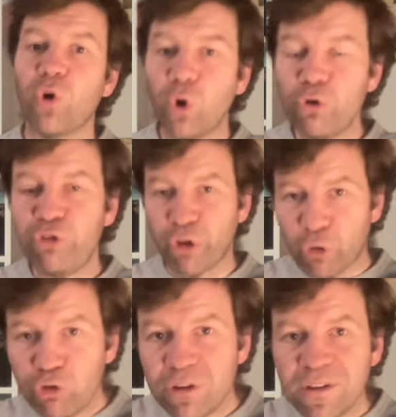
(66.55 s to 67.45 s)

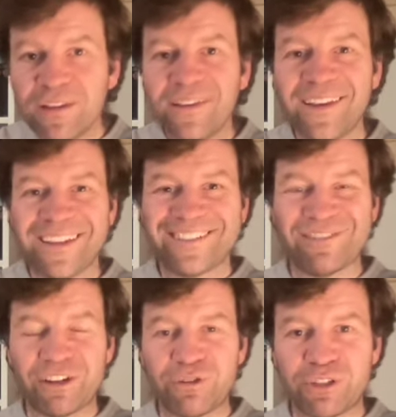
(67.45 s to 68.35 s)
Also, it's
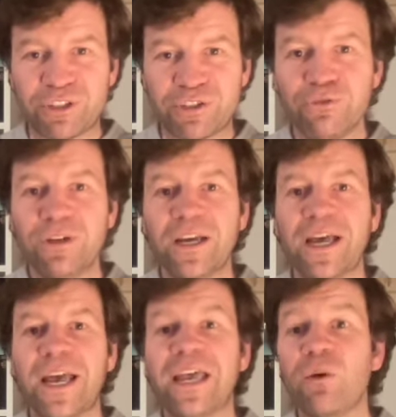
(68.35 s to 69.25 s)
very traditional.
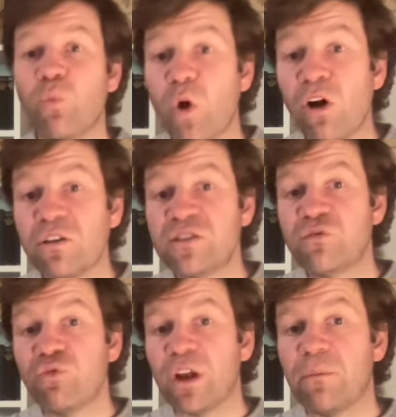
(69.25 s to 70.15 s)
It was
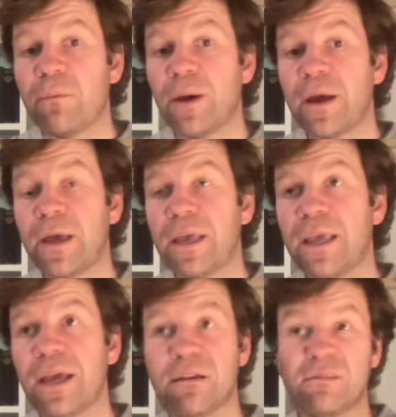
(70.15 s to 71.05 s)
run
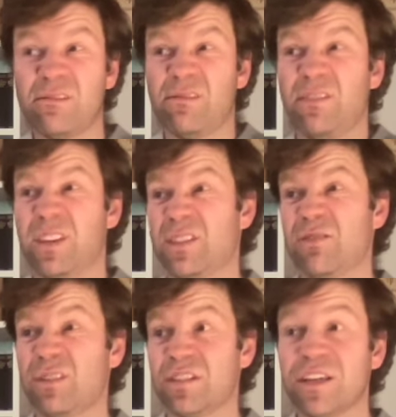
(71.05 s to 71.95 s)
by, that's
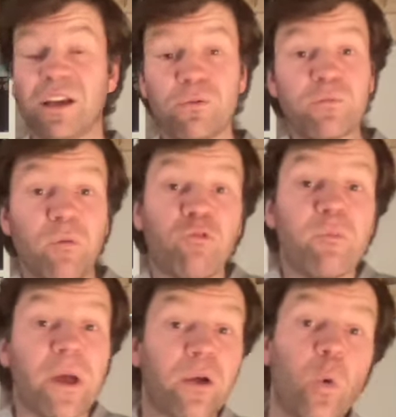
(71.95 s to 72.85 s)
interesting, it was run
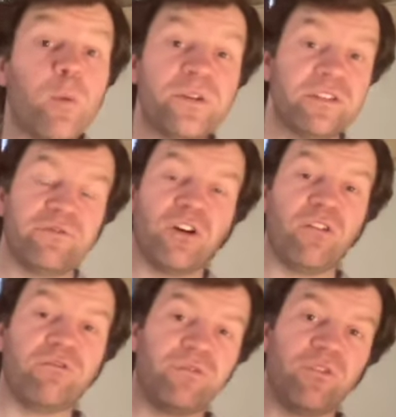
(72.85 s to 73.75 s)
by a cooperative
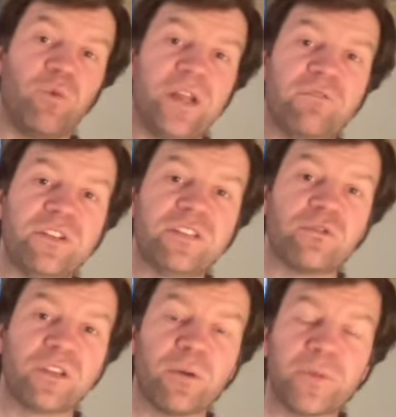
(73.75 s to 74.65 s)
of wineries
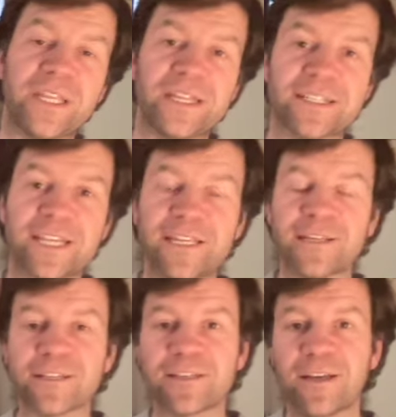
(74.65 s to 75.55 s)
called the Compañías
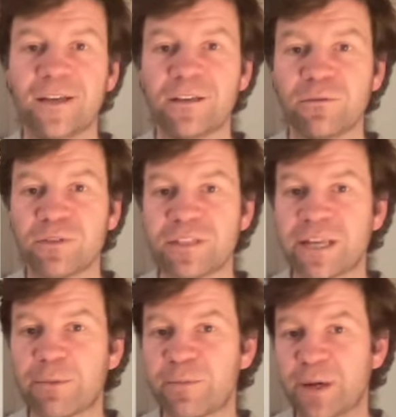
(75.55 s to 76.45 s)
Quintas that was
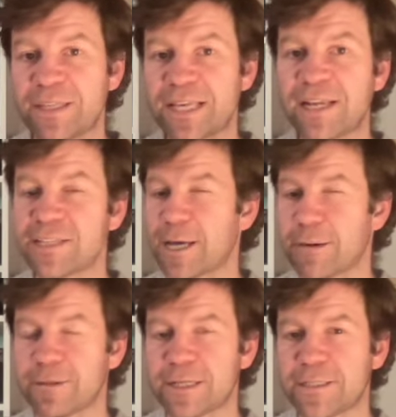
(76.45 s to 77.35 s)
established by Salazar,
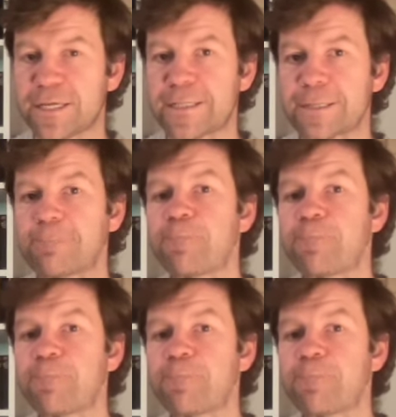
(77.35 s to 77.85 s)
the dictator.